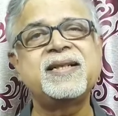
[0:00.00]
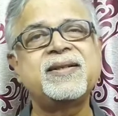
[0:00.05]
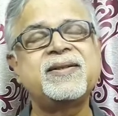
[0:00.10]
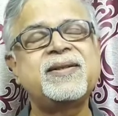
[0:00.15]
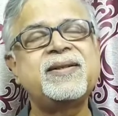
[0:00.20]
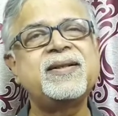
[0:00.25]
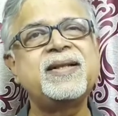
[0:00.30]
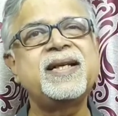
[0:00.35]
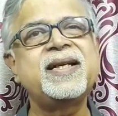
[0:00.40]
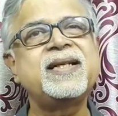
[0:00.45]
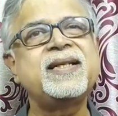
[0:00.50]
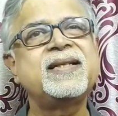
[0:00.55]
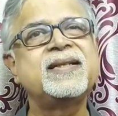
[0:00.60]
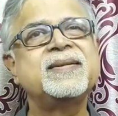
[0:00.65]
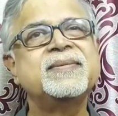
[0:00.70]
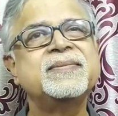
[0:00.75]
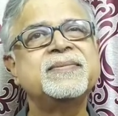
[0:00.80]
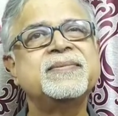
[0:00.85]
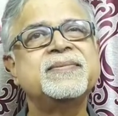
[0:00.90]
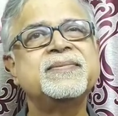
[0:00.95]
and all that,
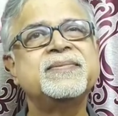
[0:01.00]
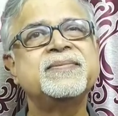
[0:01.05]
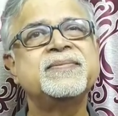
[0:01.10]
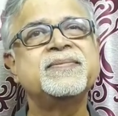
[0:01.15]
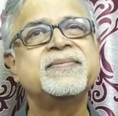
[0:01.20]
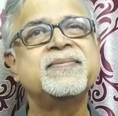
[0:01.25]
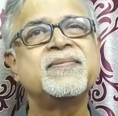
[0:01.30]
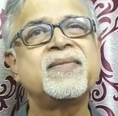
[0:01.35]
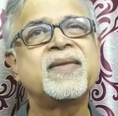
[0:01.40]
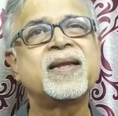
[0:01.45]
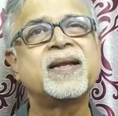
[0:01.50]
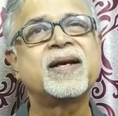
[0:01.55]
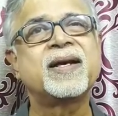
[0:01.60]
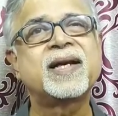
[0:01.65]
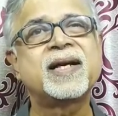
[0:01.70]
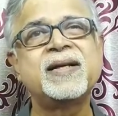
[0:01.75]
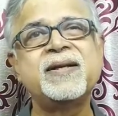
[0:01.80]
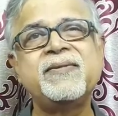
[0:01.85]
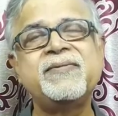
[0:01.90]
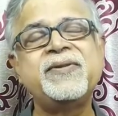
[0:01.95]

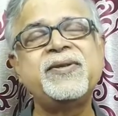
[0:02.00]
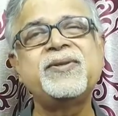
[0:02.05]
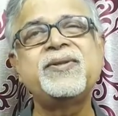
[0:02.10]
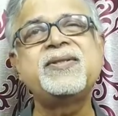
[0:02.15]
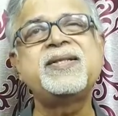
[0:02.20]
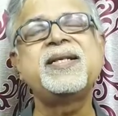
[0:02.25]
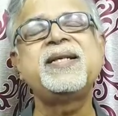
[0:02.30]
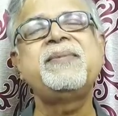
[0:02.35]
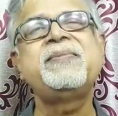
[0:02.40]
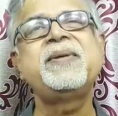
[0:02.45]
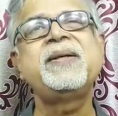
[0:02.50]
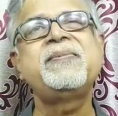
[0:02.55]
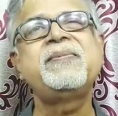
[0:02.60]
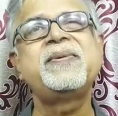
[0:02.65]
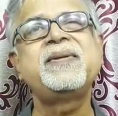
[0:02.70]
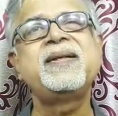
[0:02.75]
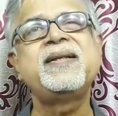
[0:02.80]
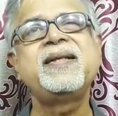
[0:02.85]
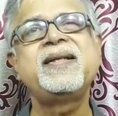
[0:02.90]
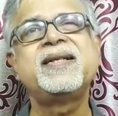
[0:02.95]
confusing
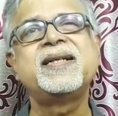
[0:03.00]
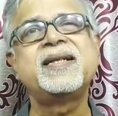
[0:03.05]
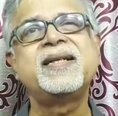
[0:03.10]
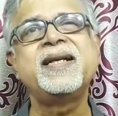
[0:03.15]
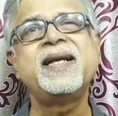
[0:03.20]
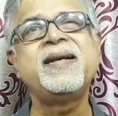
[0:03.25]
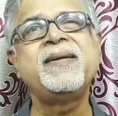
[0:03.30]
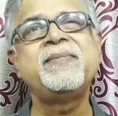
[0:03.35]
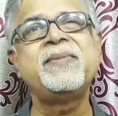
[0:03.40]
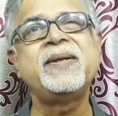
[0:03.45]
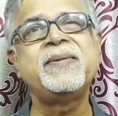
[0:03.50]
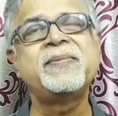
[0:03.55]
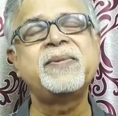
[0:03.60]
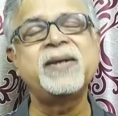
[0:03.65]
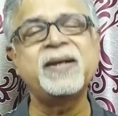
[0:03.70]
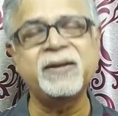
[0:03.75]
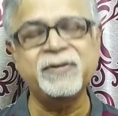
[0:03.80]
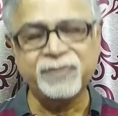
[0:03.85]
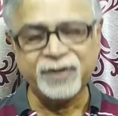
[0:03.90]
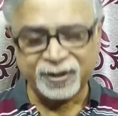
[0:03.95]
people, turning
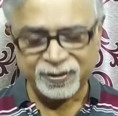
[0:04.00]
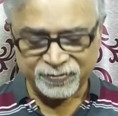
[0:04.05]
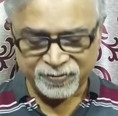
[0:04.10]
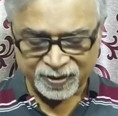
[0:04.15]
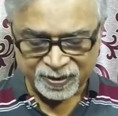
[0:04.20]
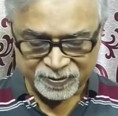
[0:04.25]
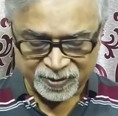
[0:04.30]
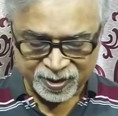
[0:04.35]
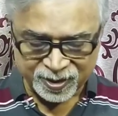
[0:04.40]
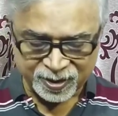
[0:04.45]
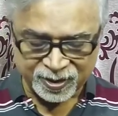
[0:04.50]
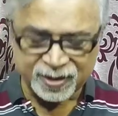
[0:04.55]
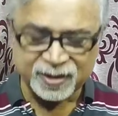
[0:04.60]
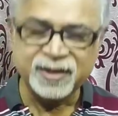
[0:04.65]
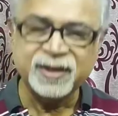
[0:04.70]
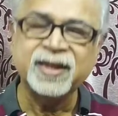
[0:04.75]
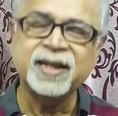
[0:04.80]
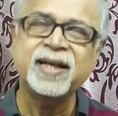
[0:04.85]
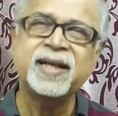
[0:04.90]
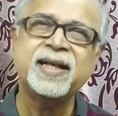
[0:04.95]
people away from
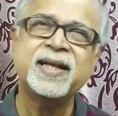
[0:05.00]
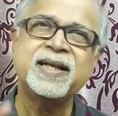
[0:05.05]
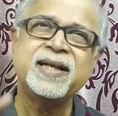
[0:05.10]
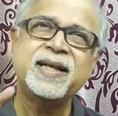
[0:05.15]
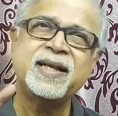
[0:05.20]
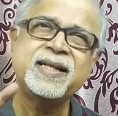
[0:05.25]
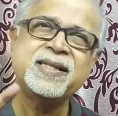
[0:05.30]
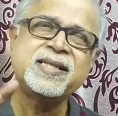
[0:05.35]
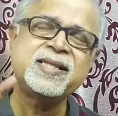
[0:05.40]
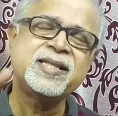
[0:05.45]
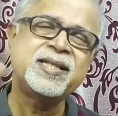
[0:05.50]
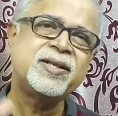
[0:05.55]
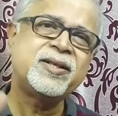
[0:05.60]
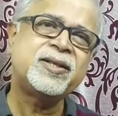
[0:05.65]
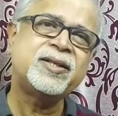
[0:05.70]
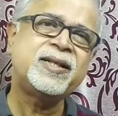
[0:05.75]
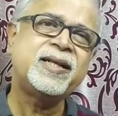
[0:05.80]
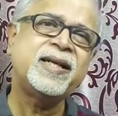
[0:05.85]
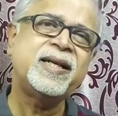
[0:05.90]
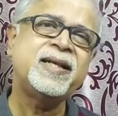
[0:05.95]
God,
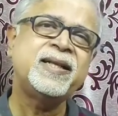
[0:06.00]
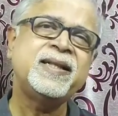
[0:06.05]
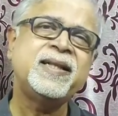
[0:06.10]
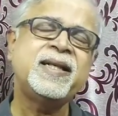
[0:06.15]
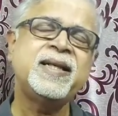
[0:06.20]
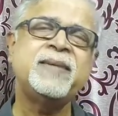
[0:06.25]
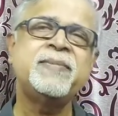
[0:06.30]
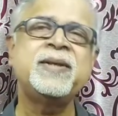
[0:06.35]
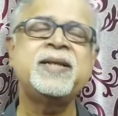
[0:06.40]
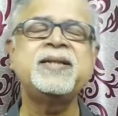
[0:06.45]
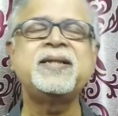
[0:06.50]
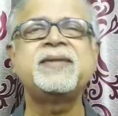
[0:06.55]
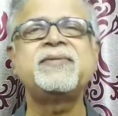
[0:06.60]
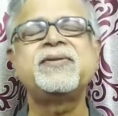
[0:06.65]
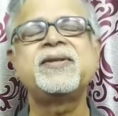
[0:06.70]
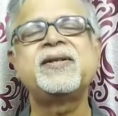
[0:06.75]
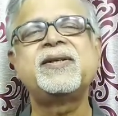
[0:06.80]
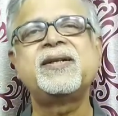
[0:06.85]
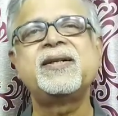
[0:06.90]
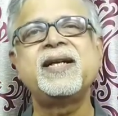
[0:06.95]
distorting the image
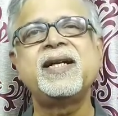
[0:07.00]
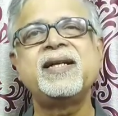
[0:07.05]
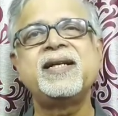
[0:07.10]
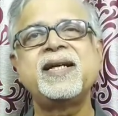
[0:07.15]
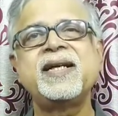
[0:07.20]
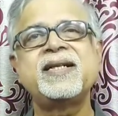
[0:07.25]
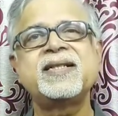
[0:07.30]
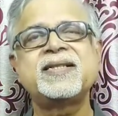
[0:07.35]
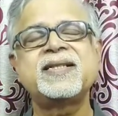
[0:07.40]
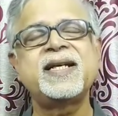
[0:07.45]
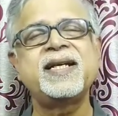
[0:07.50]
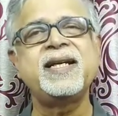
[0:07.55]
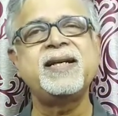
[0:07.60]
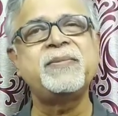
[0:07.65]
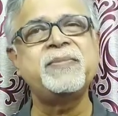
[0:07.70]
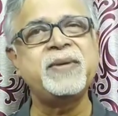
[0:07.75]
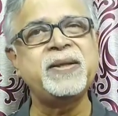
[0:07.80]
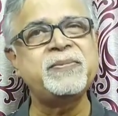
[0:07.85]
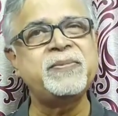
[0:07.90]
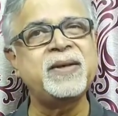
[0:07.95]
of God in their
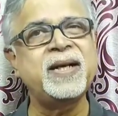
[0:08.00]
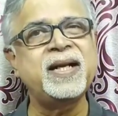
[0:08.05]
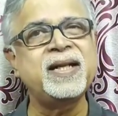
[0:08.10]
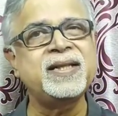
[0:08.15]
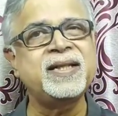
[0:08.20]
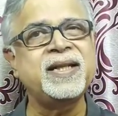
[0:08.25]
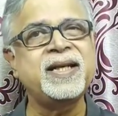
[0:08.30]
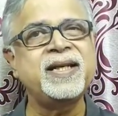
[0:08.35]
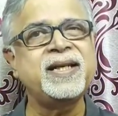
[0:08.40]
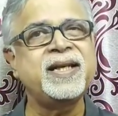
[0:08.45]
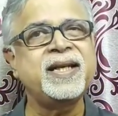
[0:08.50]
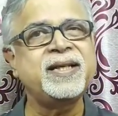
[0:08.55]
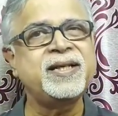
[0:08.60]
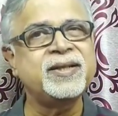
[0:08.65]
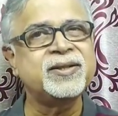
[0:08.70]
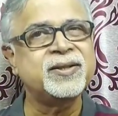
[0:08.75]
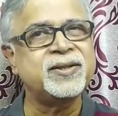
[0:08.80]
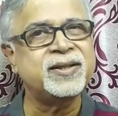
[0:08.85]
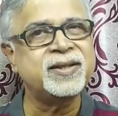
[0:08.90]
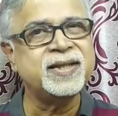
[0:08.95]
sight. People are
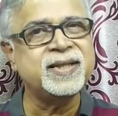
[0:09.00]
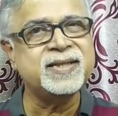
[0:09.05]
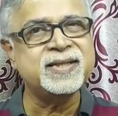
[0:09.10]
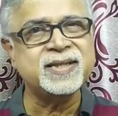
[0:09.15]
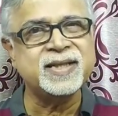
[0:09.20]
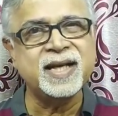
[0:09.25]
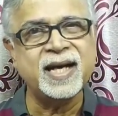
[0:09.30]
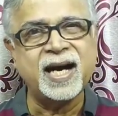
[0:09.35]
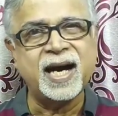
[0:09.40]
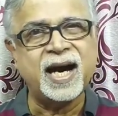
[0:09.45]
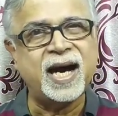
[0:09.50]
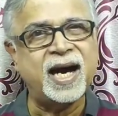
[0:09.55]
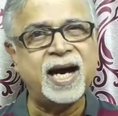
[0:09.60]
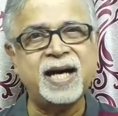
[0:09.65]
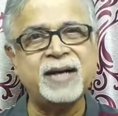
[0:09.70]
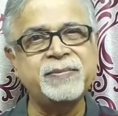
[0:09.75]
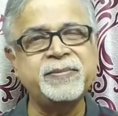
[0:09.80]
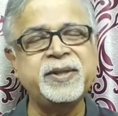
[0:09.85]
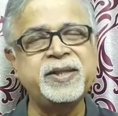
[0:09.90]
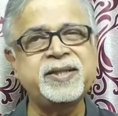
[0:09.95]
thinking God is
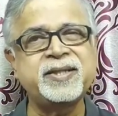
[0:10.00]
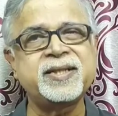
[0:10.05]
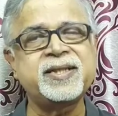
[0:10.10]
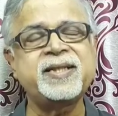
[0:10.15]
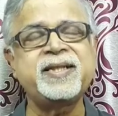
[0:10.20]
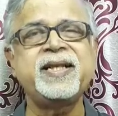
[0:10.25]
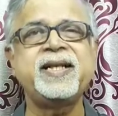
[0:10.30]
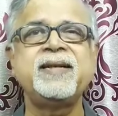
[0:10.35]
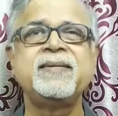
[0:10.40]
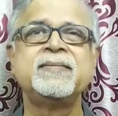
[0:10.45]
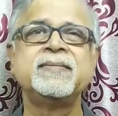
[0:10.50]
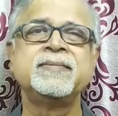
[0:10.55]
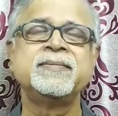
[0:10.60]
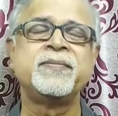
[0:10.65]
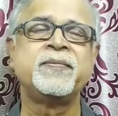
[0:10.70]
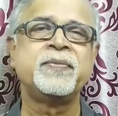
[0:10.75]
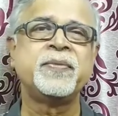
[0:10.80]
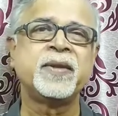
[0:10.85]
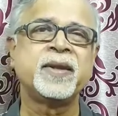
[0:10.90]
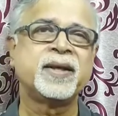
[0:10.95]
arbitrary,
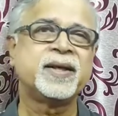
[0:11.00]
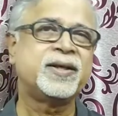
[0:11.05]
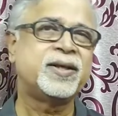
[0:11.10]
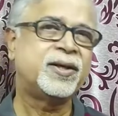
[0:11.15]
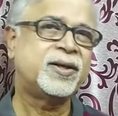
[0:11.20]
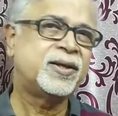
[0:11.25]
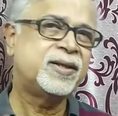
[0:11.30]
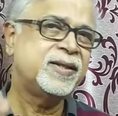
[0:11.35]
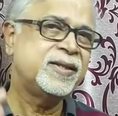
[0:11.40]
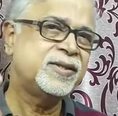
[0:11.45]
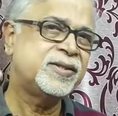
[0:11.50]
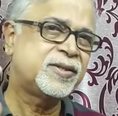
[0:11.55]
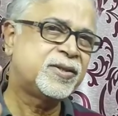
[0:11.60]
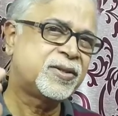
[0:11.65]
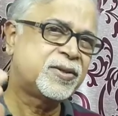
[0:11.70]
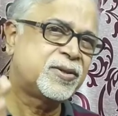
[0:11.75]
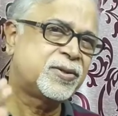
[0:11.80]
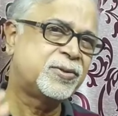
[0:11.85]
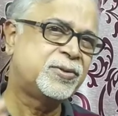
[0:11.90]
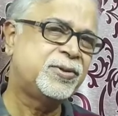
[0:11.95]
God is
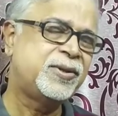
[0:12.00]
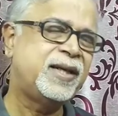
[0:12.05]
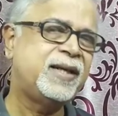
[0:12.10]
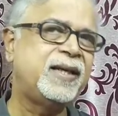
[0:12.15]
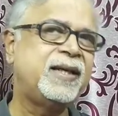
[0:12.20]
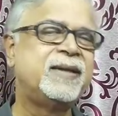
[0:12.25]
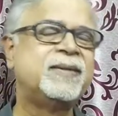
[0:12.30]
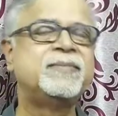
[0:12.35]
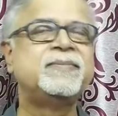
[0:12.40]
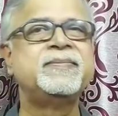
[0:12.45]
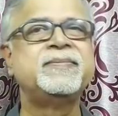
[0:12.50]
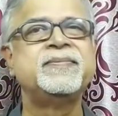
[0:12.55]
cruel,